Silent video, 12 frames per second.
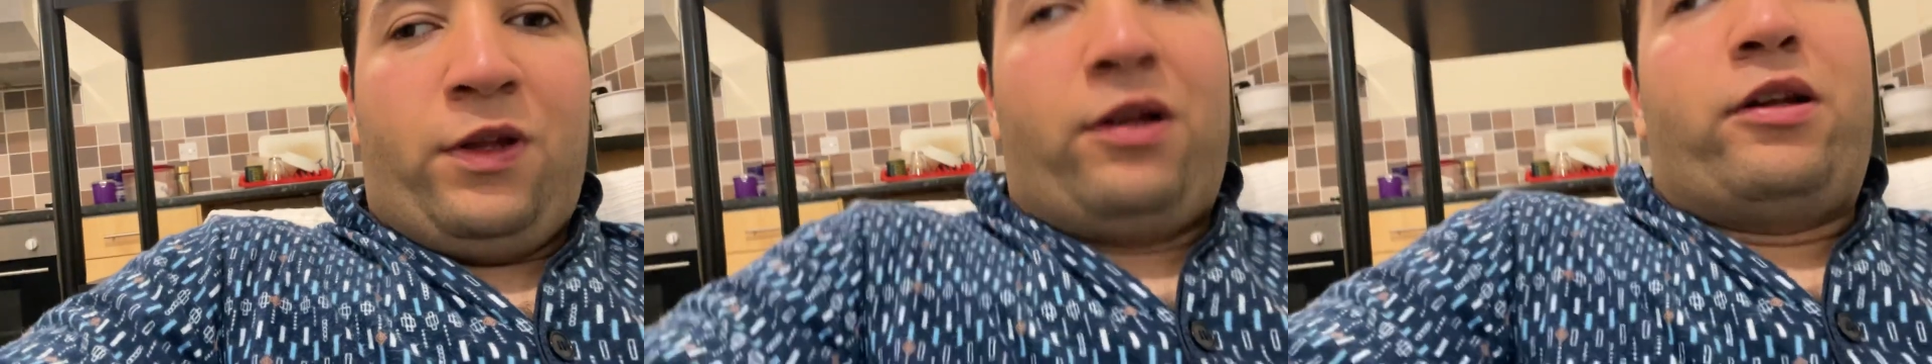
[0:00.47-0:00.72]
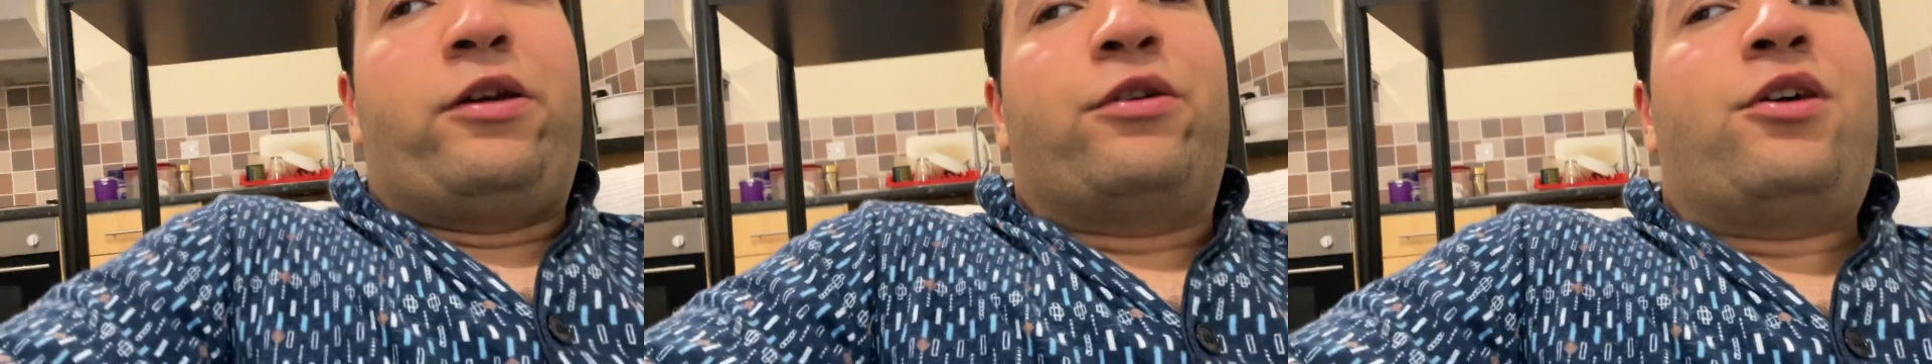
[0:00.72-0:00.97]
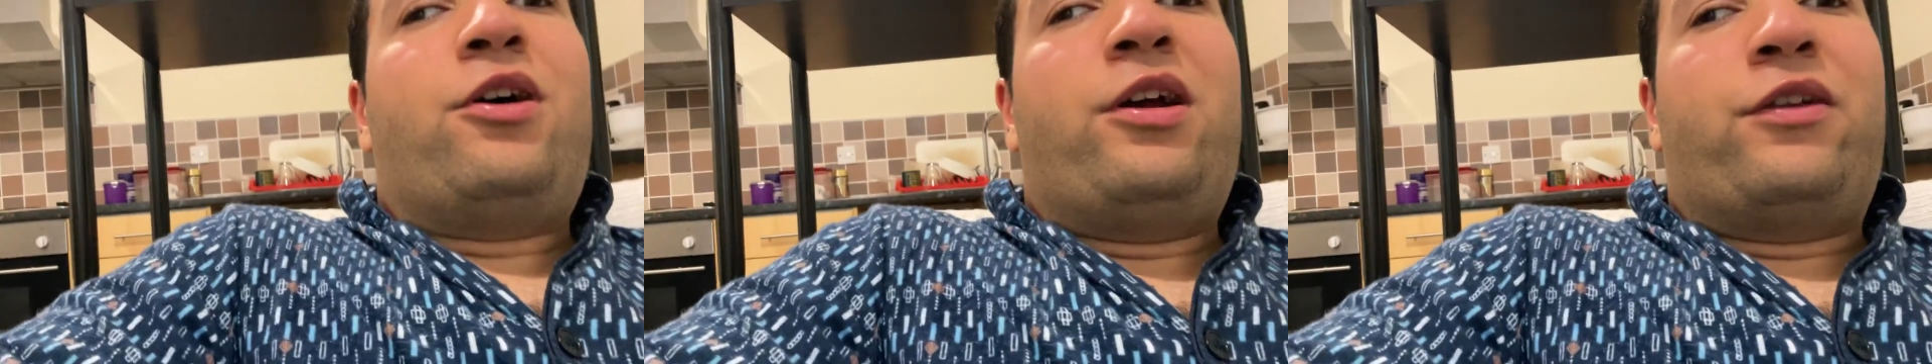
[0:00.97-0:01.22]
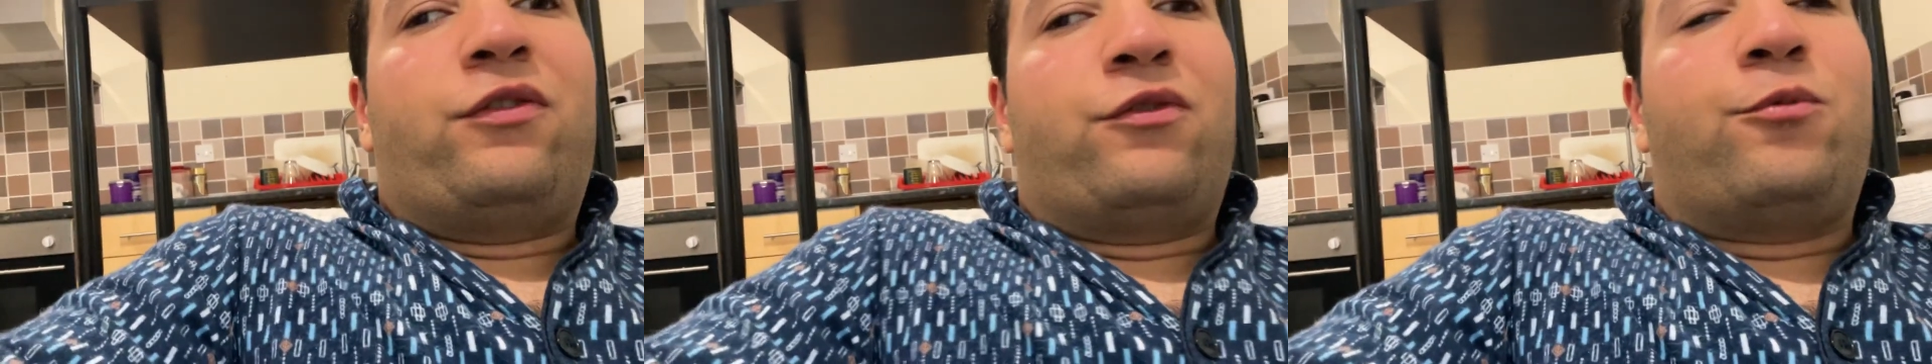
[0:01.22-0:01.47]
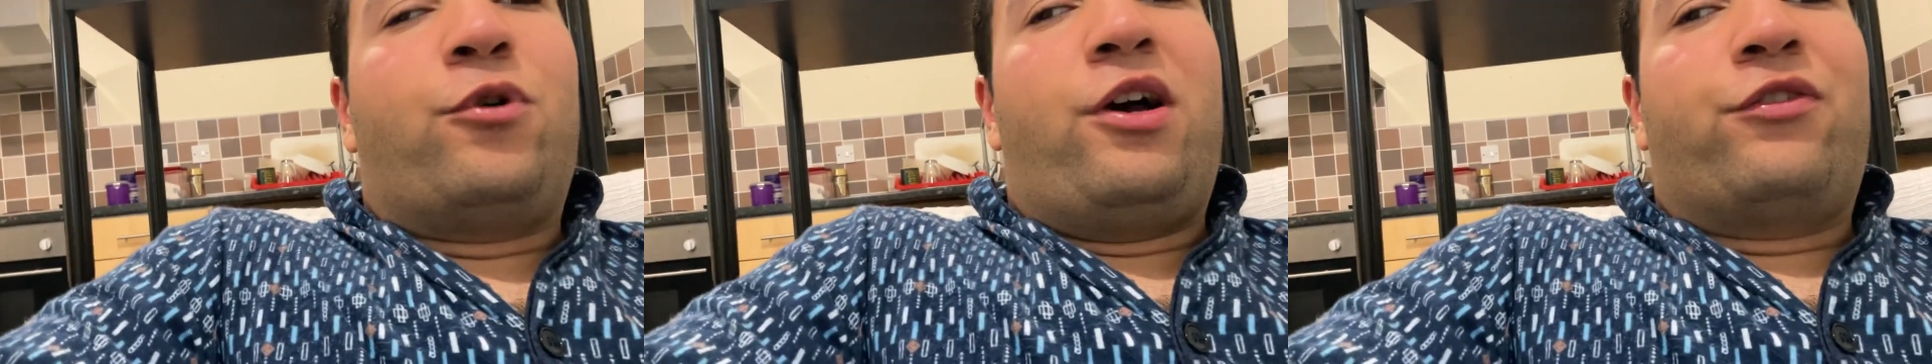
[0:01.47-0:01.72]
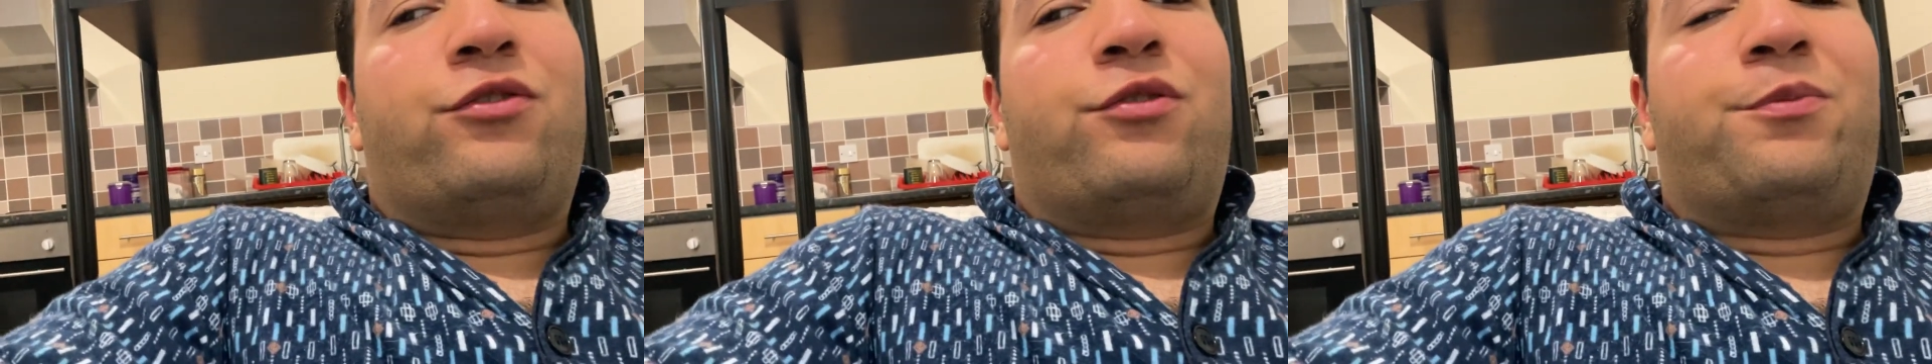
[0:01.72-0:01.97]
Hello guys, it's
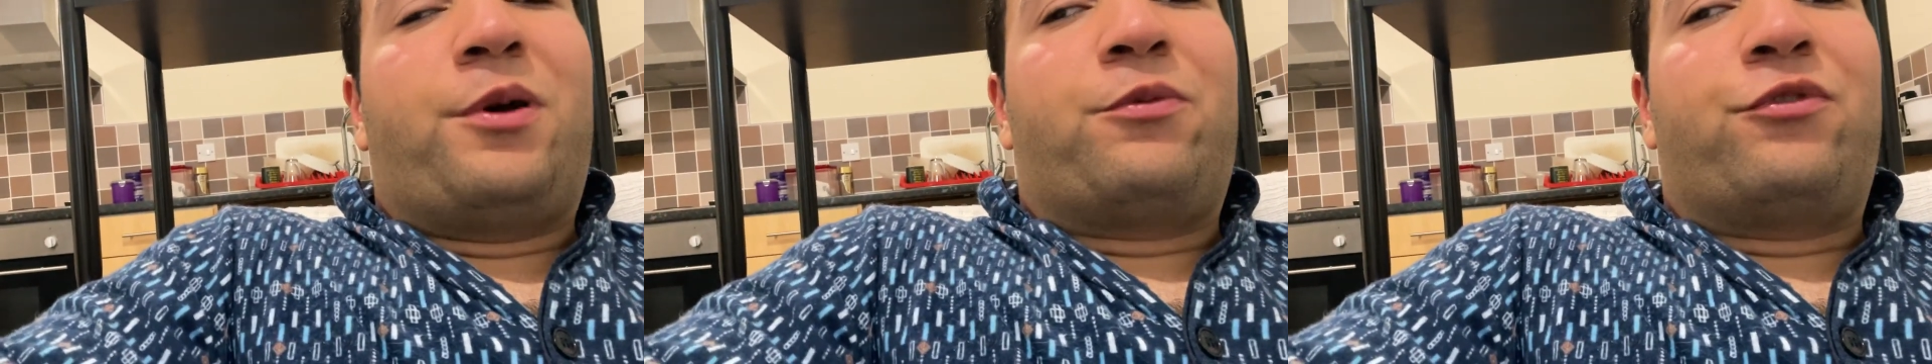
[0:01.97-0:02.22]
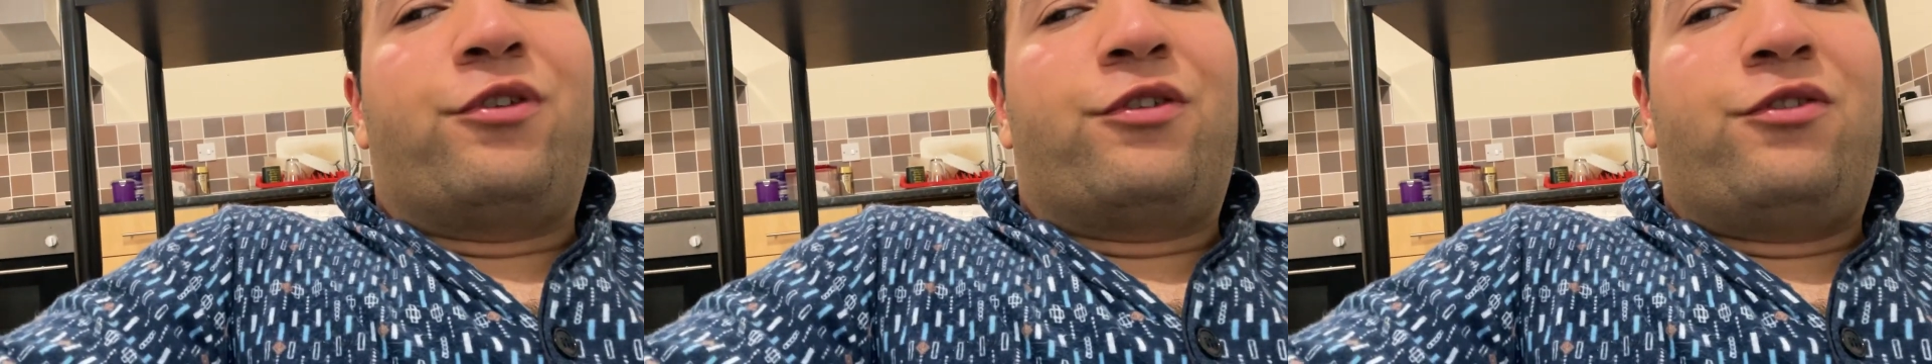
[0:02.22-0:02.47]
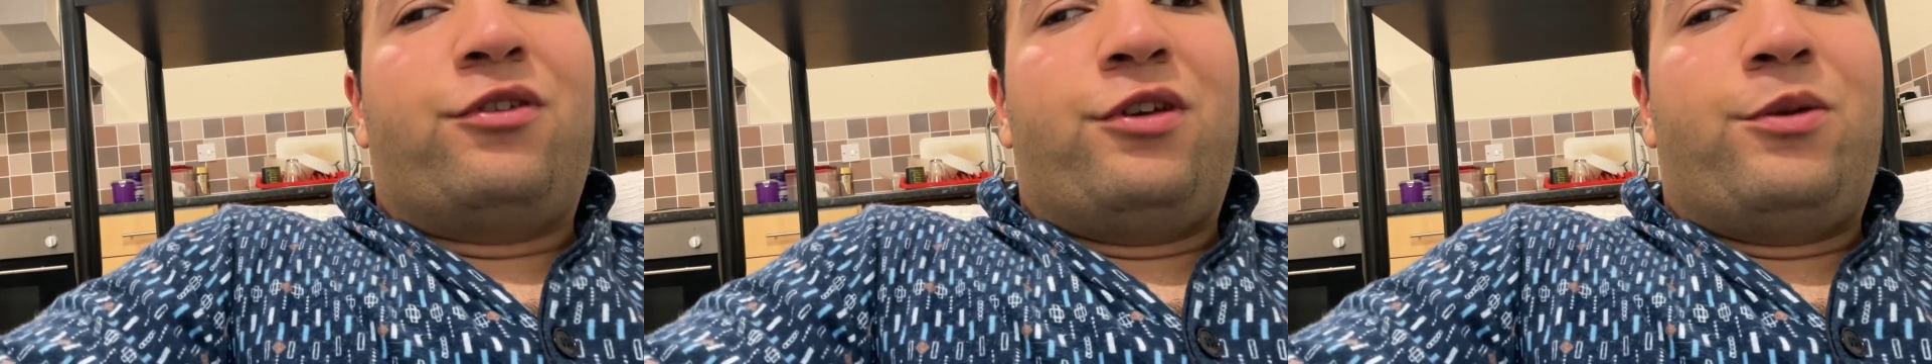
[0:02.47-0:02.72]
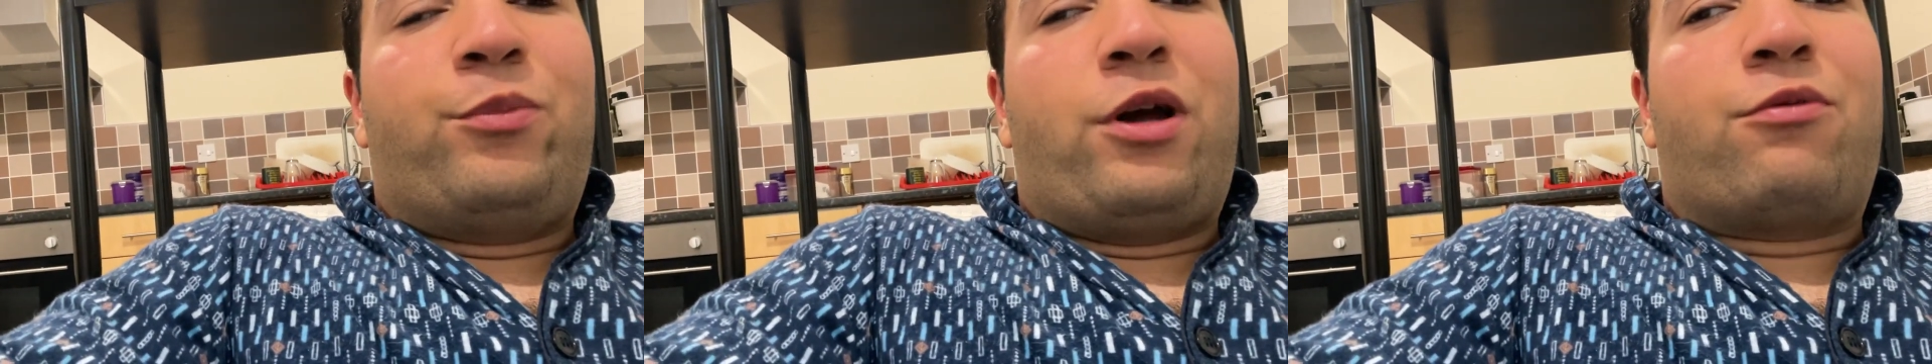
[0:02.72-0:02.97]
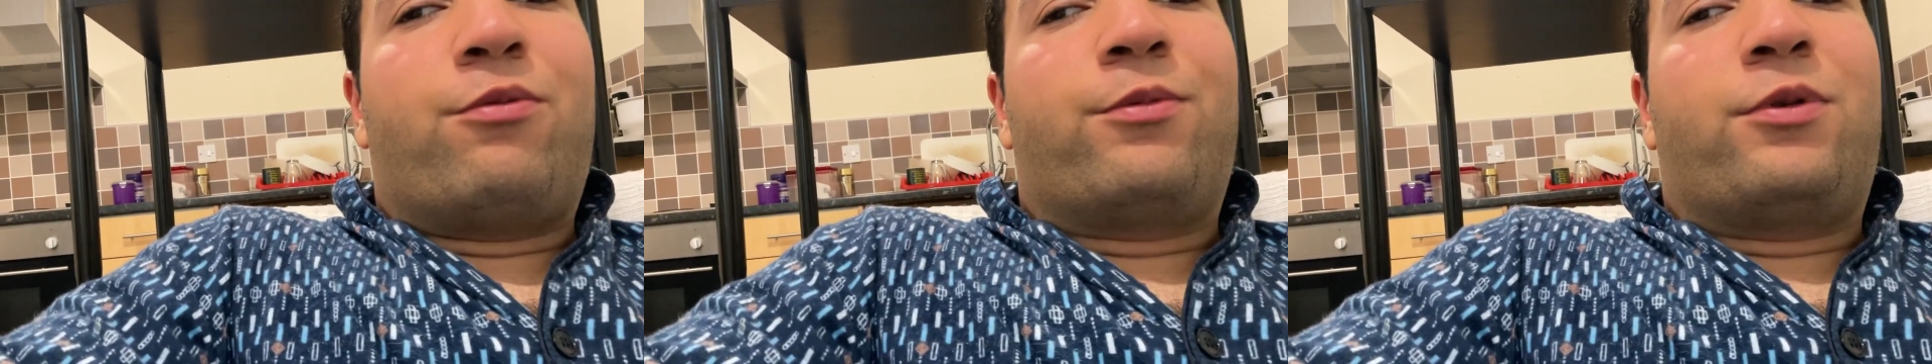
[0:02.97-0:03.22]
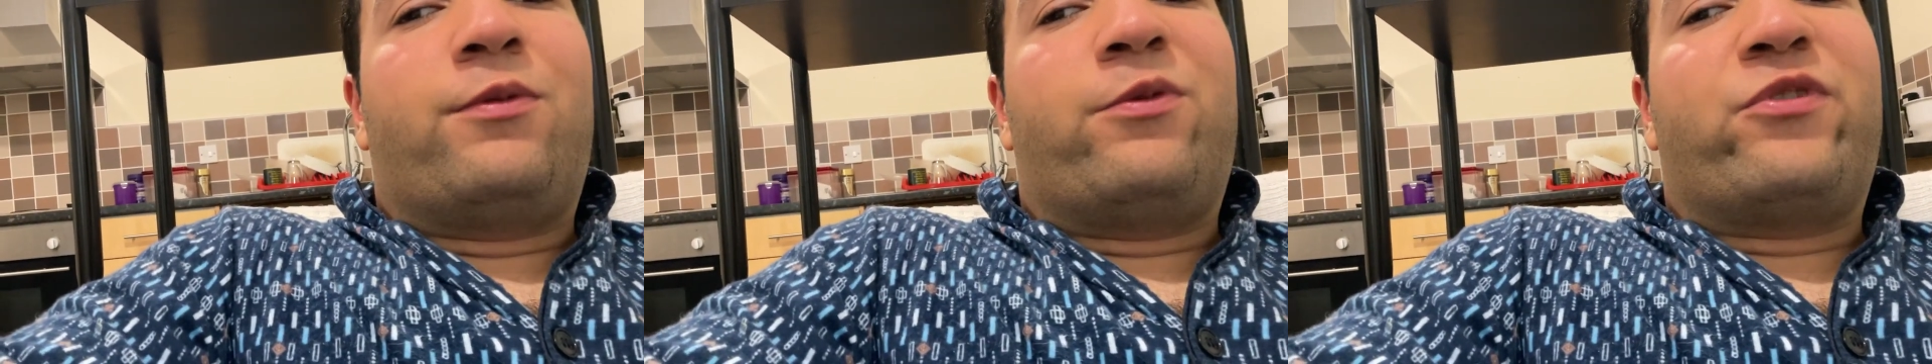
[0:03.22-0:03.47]
YStubab6 here, back with
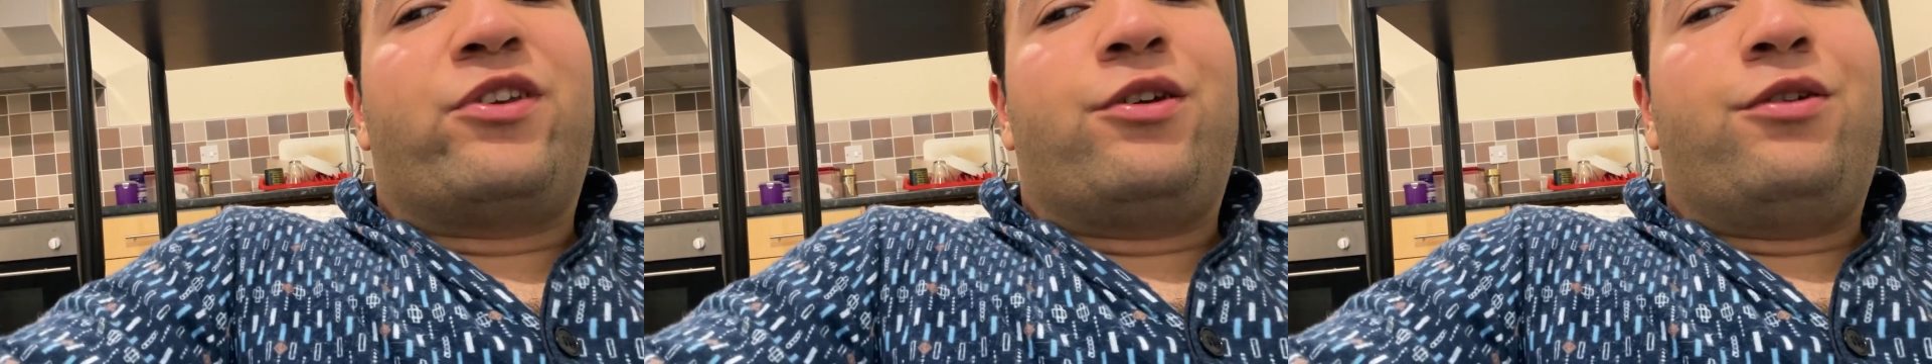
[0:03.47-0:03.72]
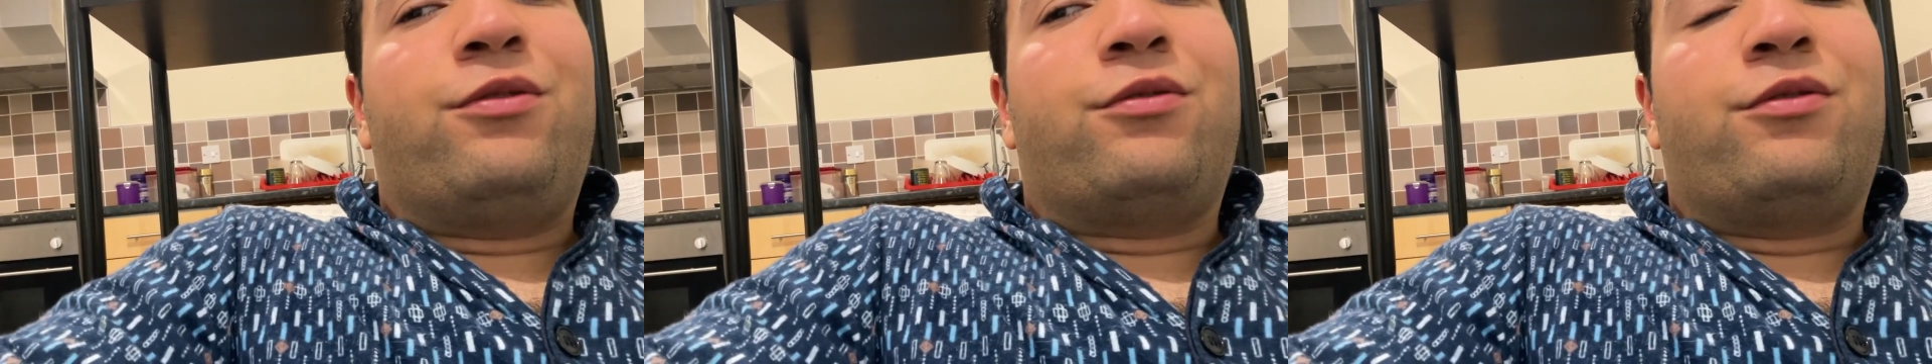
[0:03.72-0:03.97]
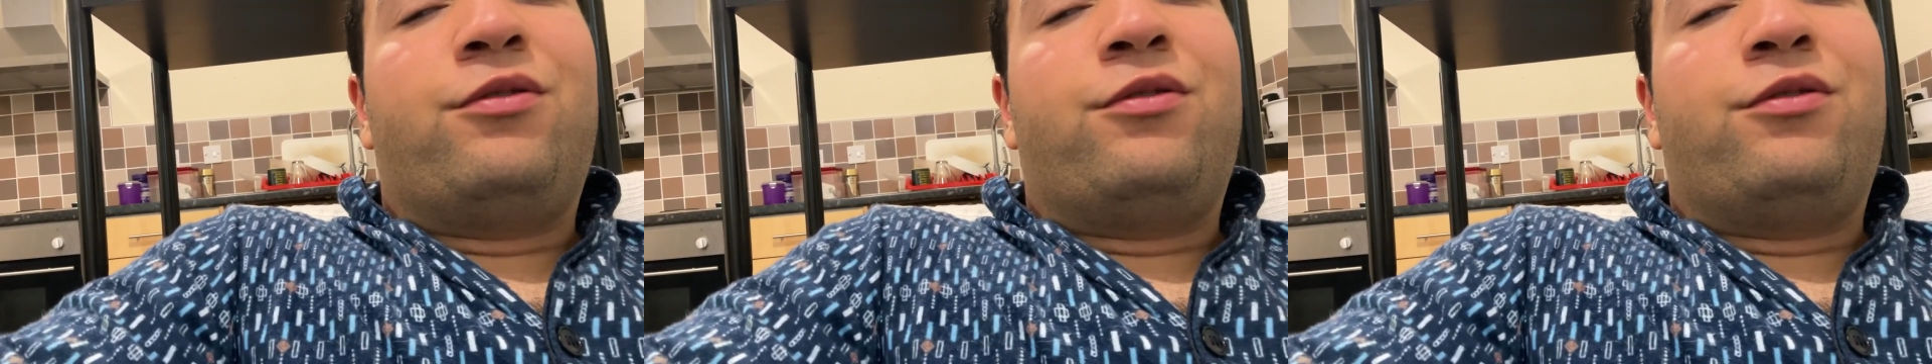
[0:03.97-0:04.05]
another video.